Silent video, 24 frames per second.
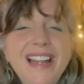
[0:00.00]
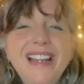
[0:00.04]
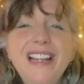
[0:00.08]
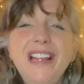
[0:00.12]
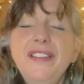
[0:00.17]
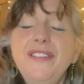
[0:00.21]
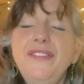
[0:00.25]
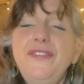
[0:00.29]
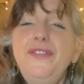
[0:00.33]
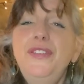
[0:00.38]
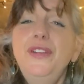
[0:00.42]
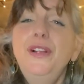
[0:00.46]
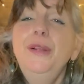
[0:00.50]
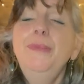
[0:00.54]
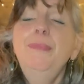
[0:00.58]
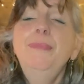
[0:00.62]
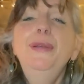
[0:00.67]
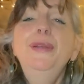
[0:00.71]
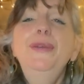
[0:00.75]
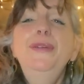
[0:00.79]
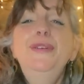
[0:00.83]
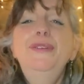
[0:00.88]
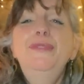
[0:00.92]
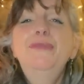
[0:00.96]
Now, the full
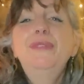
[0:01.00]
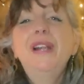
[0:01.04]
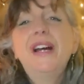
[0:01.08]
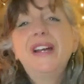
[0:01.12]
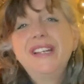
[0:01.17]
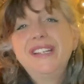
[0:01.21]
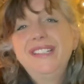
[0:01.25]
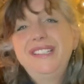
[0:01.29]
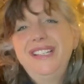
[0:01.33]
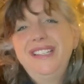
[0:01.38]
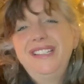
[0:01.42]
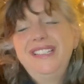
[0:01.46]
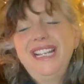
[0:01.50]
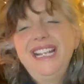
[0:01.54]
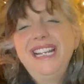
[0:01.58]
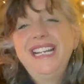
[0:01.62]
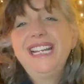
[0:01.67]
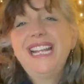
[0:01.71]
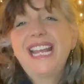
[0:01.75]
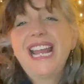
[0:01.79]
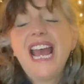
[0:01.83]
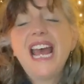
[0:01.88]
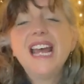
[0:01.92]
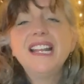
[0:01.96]
moon rises
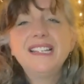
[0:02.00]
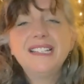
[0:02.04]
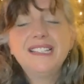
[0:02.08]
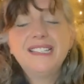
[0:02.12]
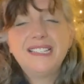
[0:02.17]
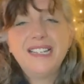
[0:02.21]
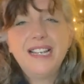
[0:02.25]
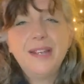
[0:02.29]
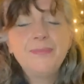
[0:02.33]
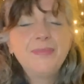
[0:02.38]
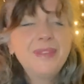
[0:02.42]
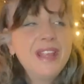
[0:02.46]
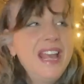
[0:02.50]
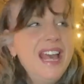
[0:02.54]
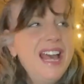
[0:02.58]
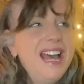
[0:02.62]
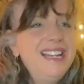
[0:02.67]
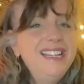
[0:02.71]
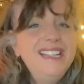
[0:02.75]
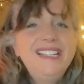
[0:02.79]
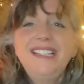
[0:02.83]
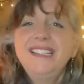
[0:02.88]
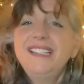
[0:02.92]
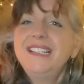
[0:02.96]
in Cancer,
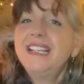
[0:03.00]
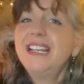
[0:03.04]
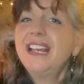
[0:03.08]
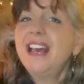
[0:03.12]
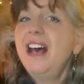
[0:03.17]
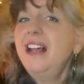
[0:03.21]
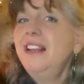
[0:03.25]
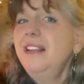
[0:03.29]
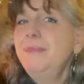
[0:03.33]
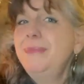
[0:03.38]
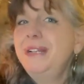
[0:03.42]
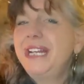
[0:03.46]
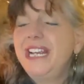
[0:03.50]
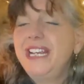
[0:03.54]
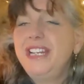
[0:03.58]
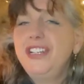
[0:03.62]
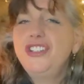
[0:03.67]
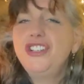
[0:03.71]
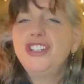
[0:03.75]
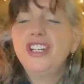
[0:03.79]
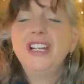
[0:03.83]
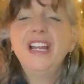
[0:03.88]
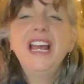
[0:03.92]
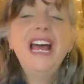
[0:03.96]
and it is the
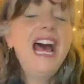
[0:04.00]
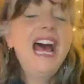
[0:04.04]
culmination